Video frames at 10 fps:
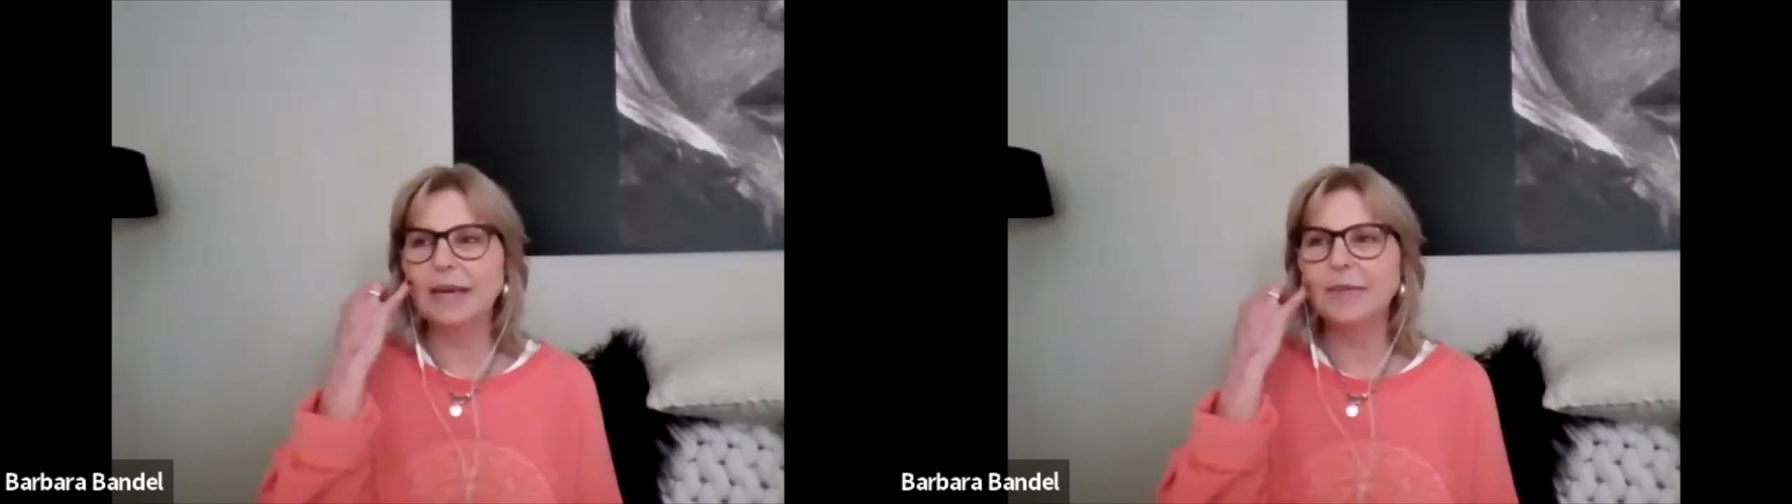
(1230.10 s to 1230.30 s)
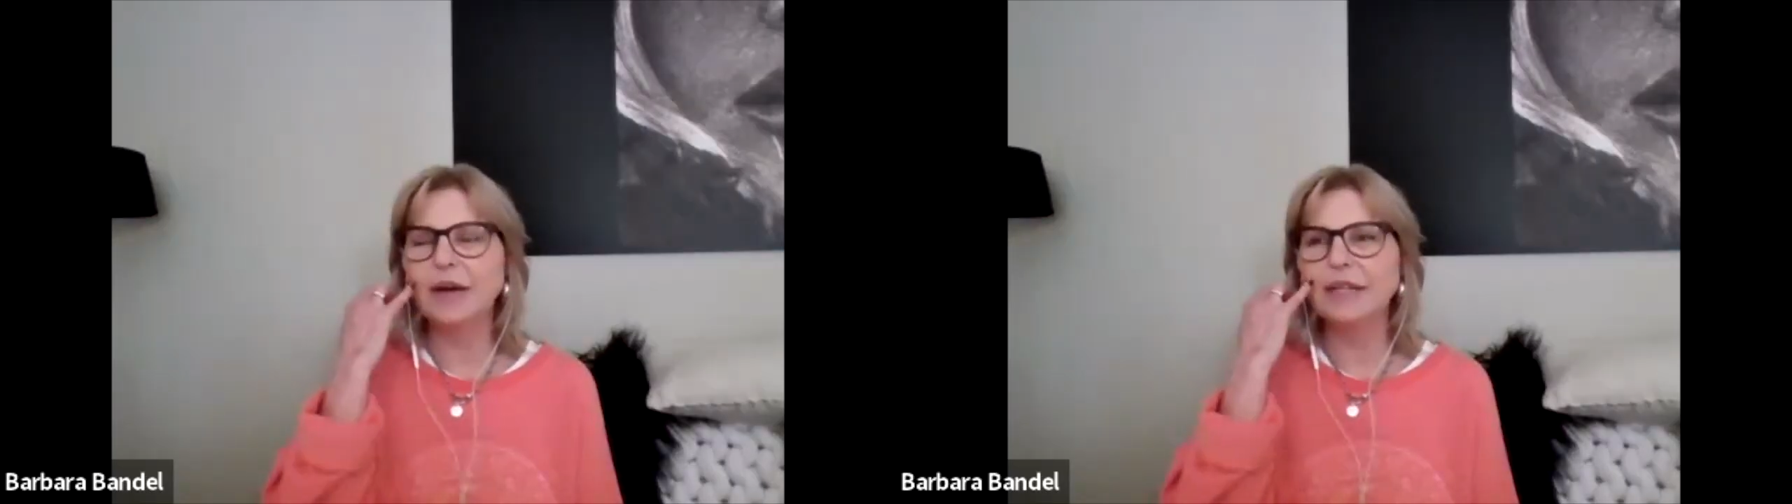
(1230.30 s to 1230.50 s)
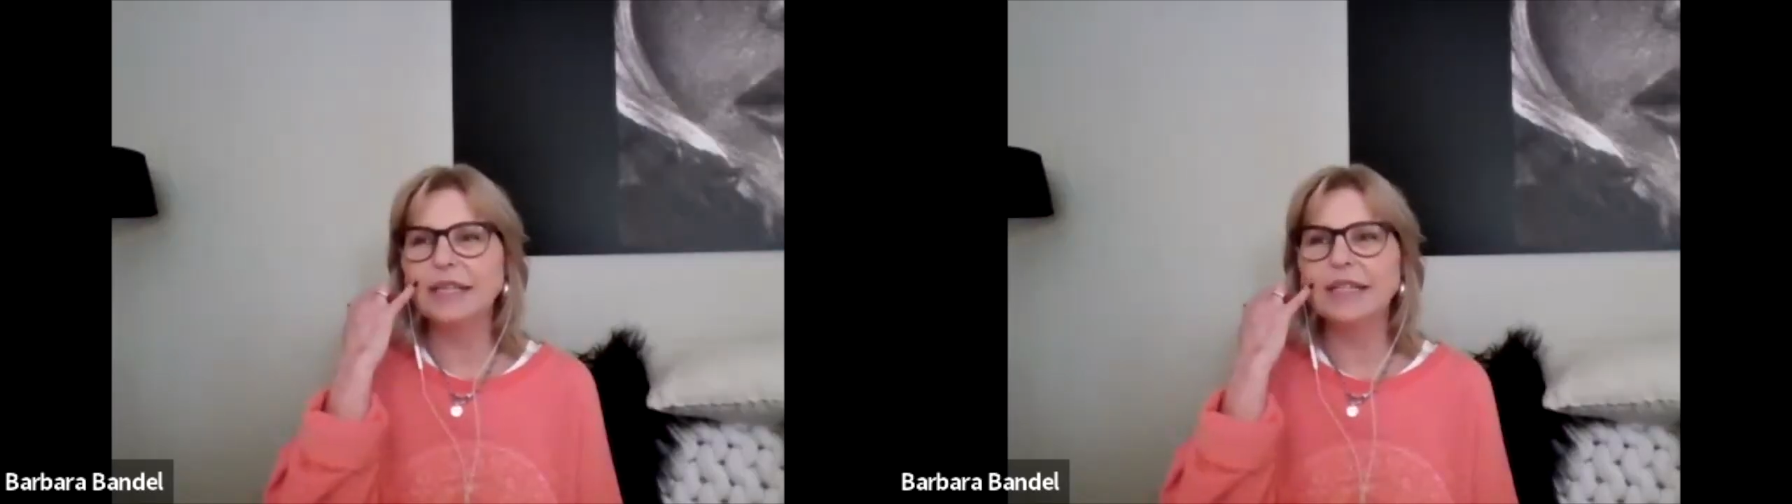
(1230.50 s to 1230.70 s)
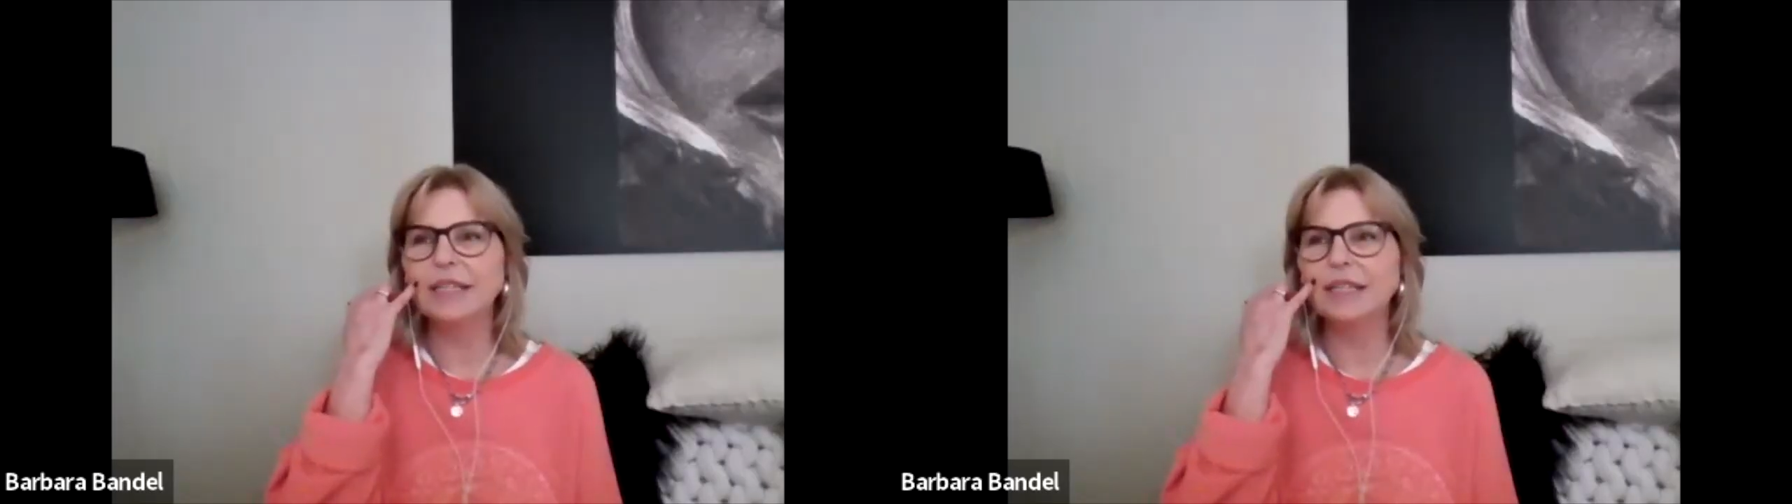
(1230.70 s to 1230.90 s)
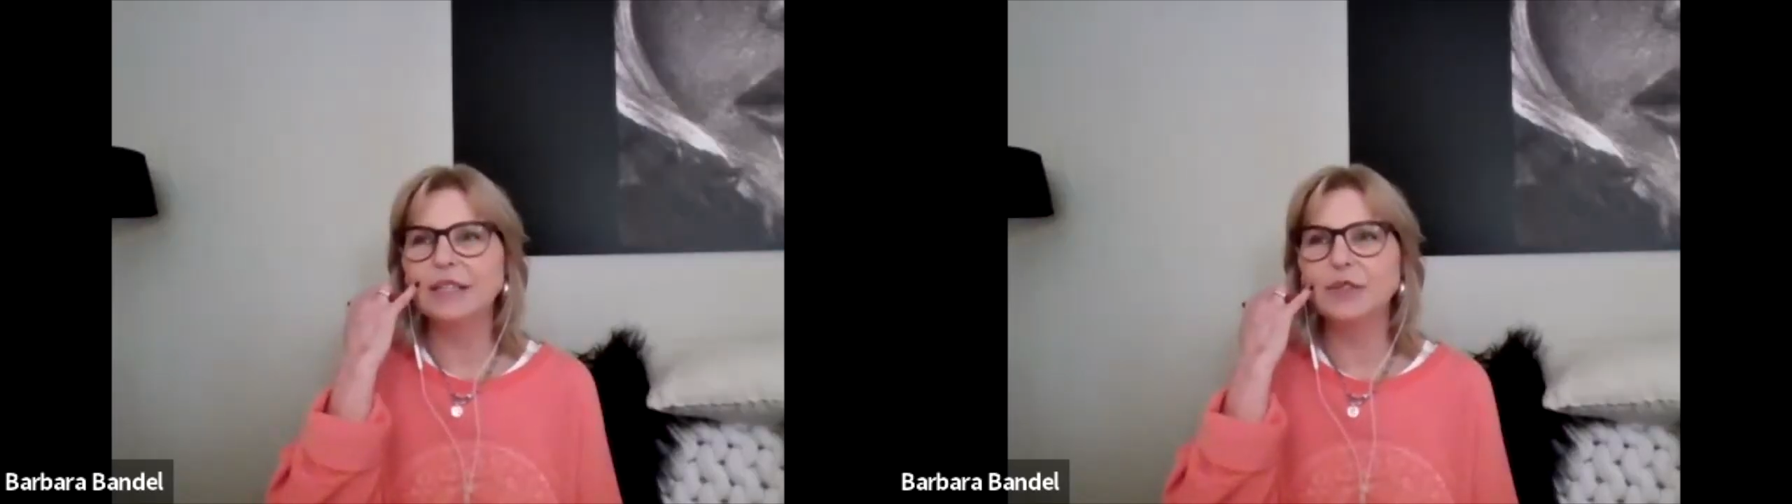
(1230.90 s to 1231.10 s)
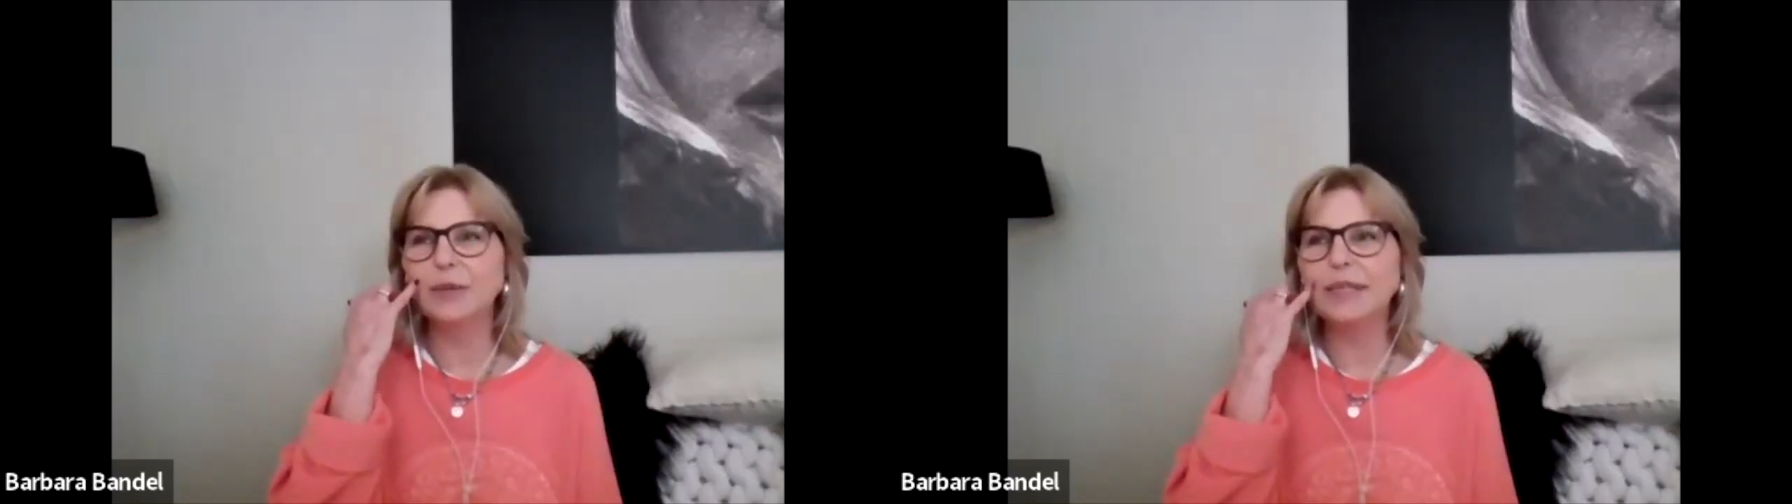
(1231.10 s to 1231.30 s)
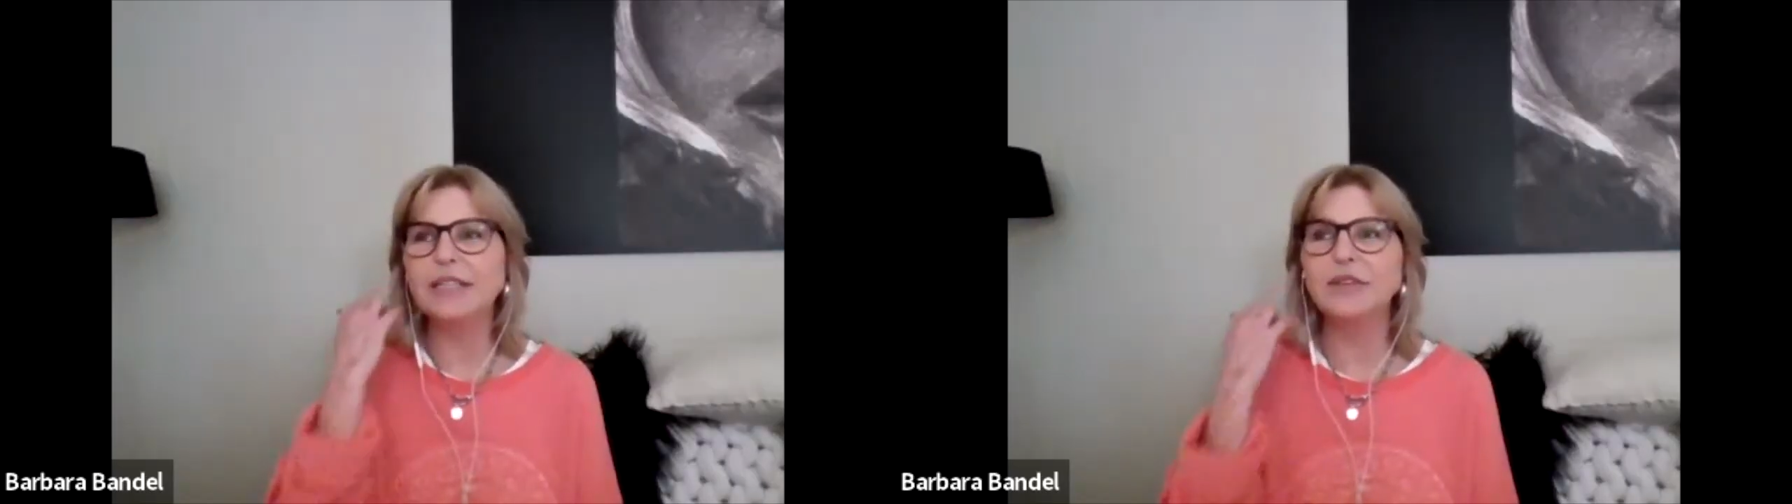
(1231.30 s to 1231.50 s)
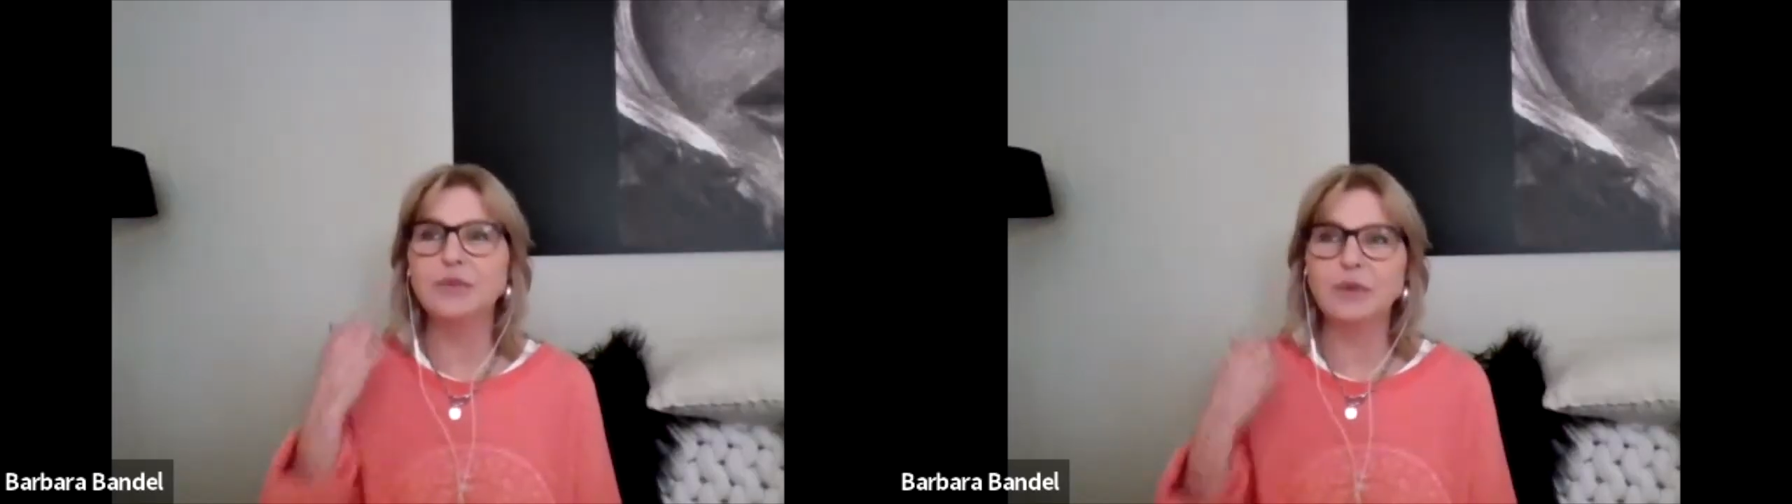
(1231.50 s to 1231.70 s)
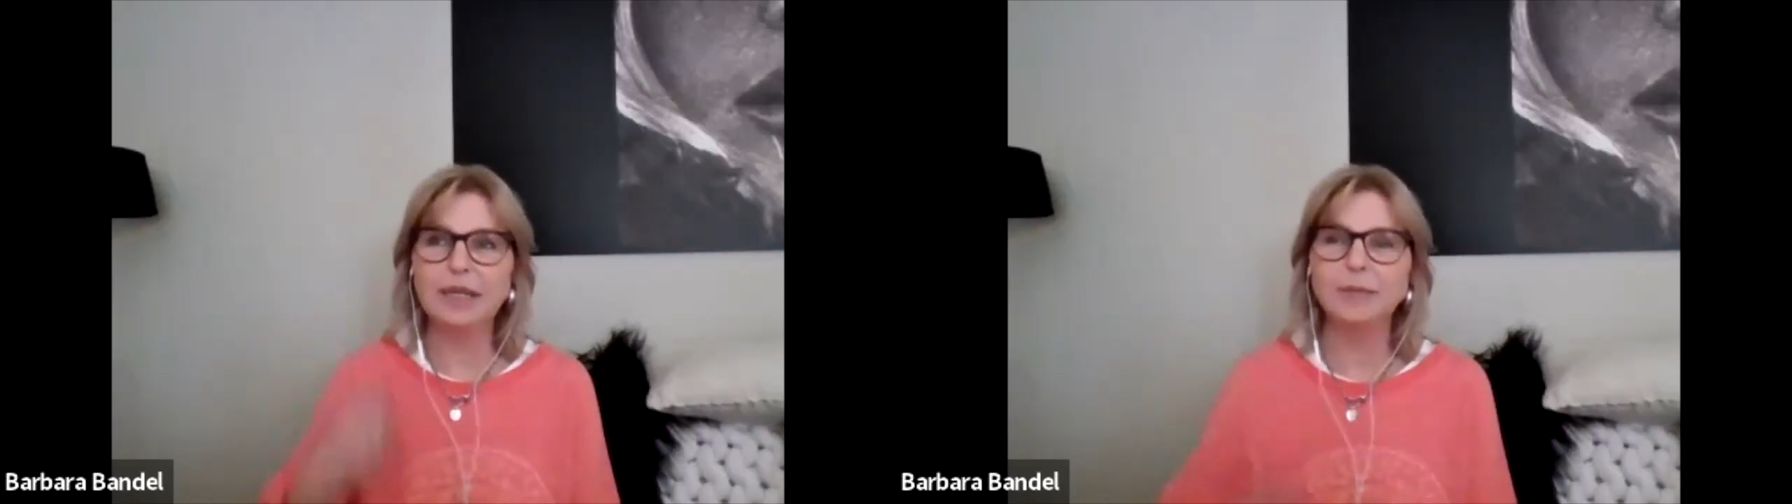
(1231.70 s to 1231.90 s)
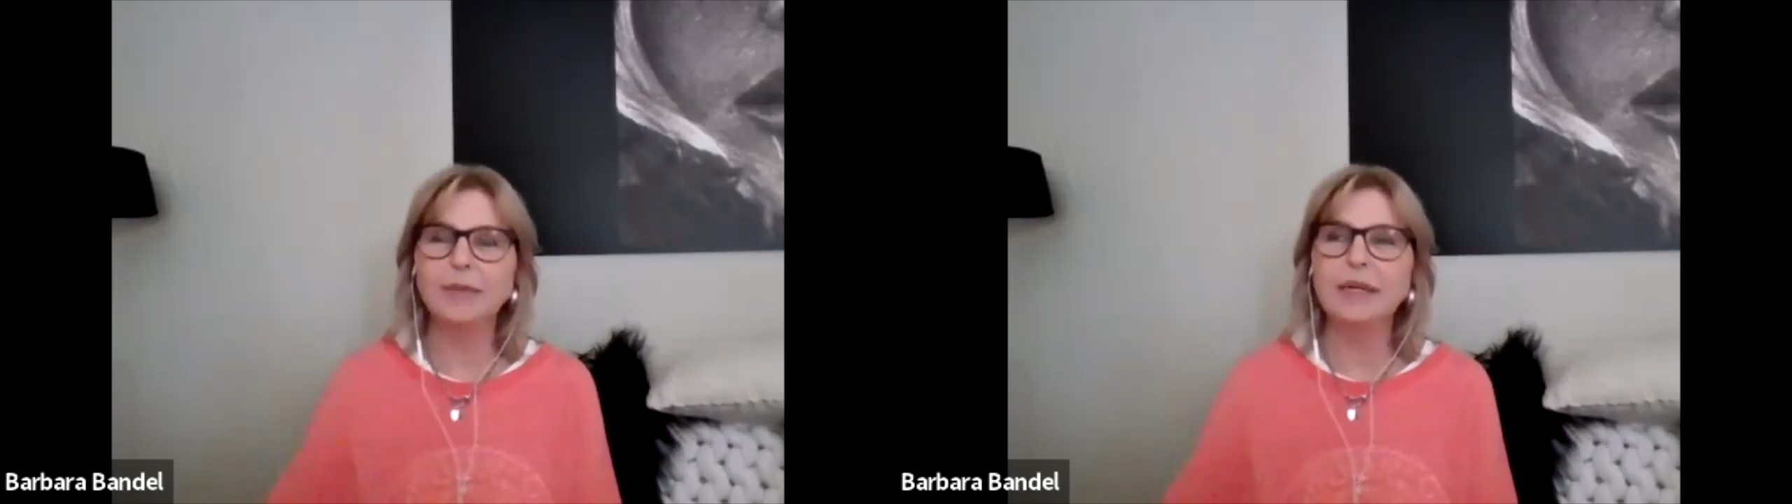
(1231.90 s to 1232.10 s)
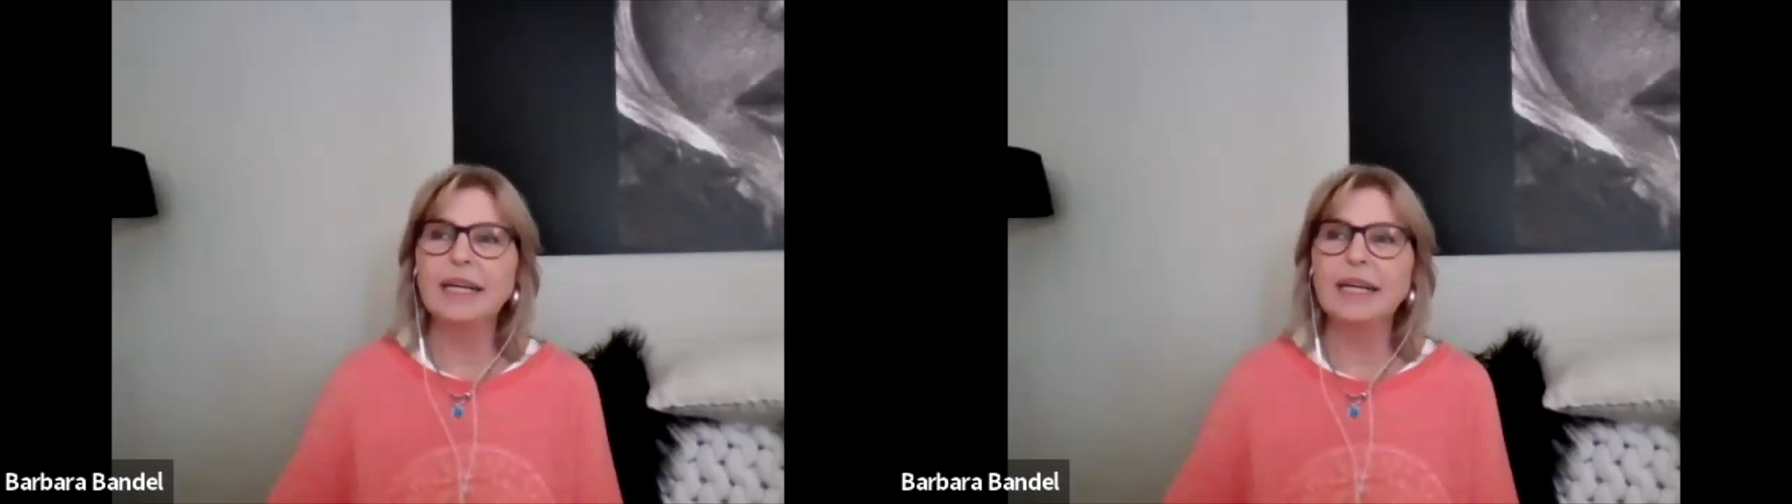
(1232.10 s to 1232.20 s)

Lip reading: came out in 23,